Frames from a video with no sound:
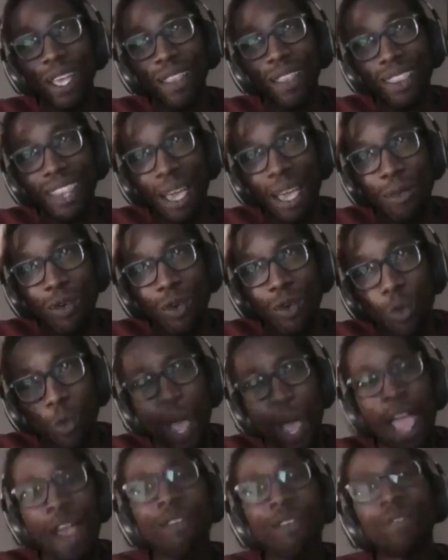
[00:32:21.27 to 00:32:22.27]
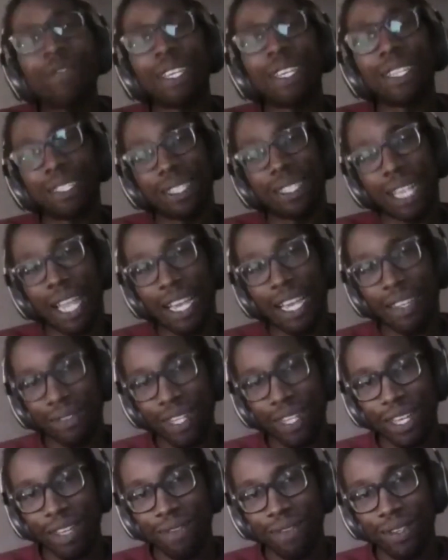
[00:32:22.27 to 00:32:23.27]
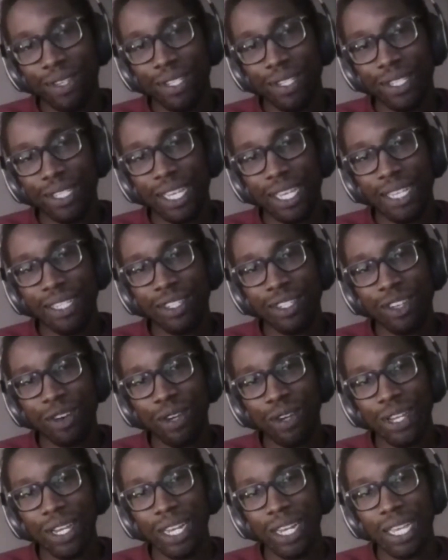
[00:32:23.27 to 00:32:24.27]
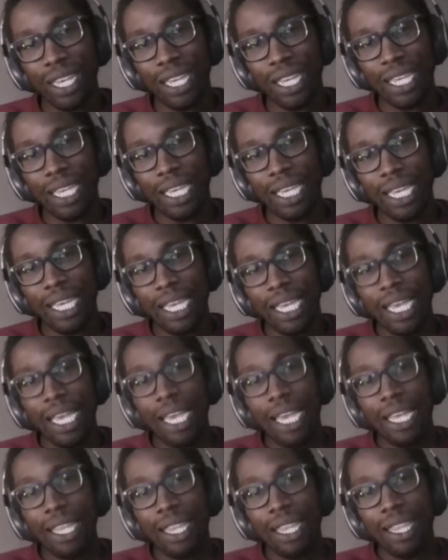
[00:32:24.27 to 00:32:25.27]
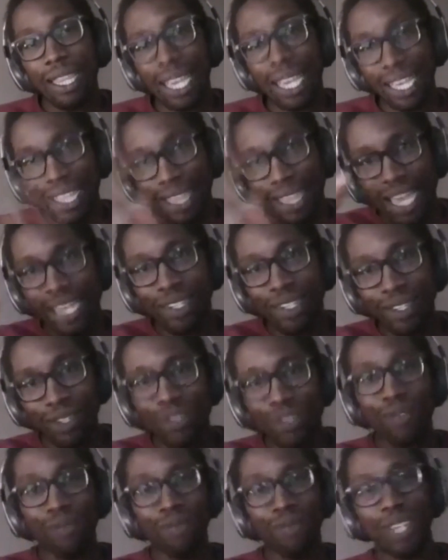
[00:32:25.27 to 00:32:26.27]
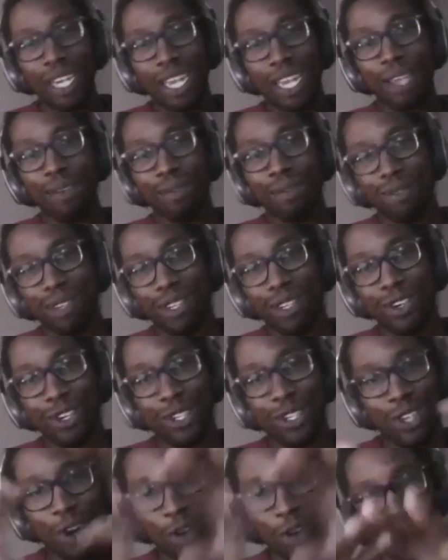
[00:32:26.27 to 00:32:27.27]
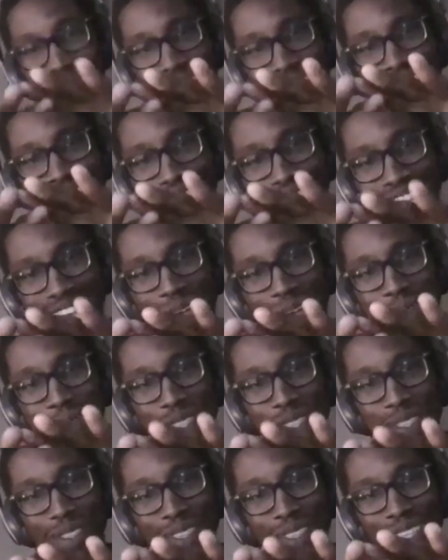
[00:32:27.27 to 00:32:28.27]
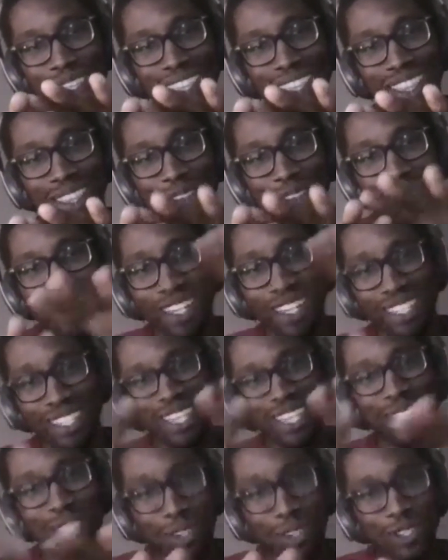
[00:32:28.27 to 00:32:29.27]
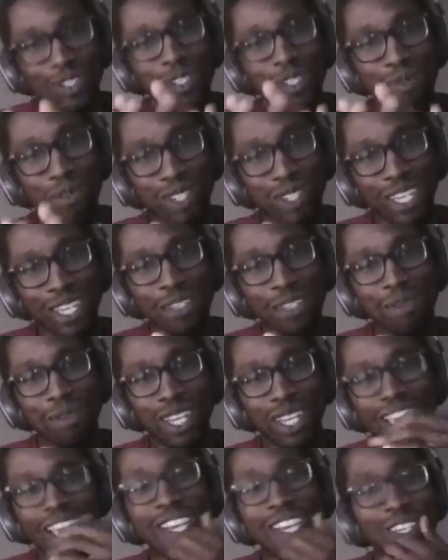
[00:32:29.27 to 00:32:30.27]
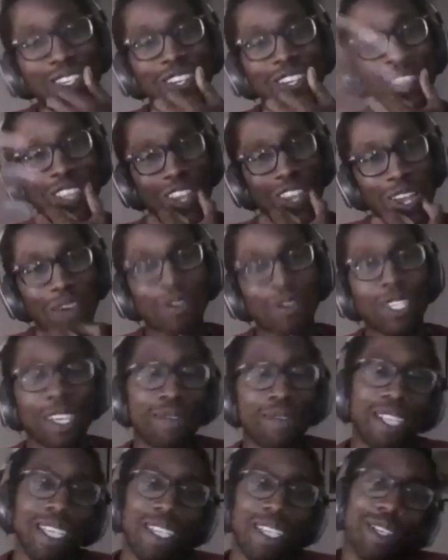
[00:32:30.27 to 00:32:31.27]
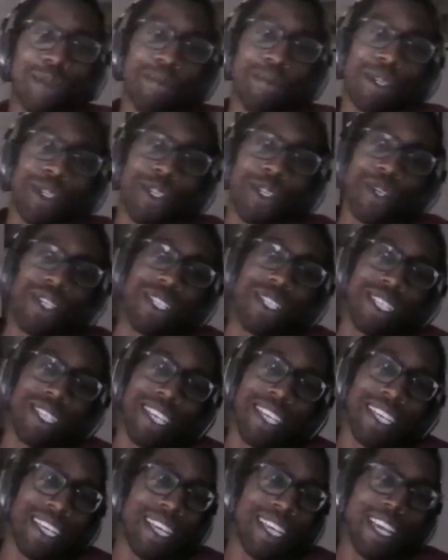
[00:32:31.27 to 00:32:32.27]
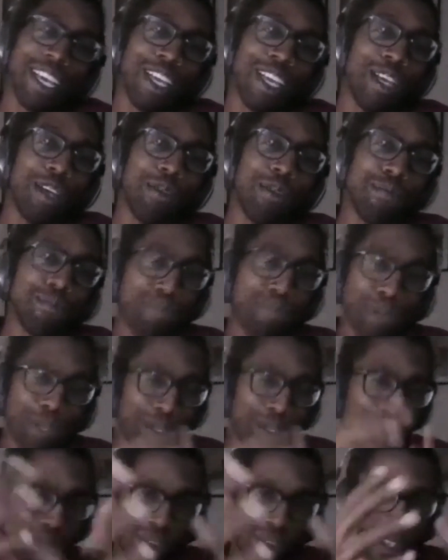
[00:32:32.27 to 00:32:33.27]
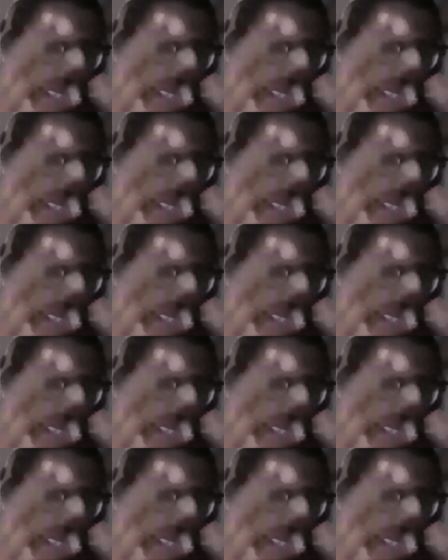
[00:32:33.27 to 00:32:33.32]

they were aware of this lack of diversity historically. They then, you know, cross-correlated that with the fact I'd done some science communication, and then I was given this opportunity. But